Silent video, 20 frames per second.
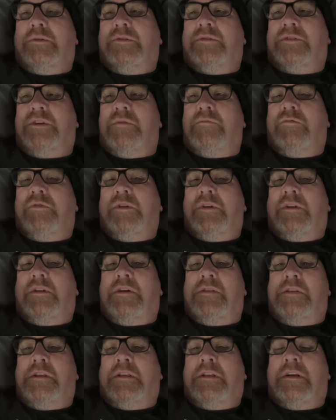somewhere
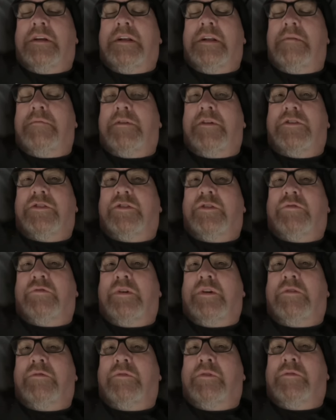along the line. I'm not sure
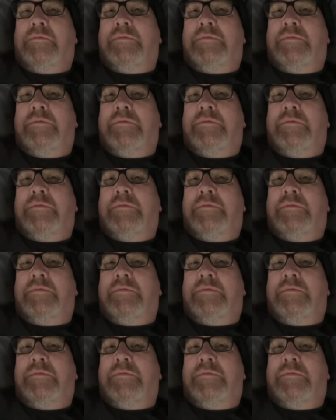where we'll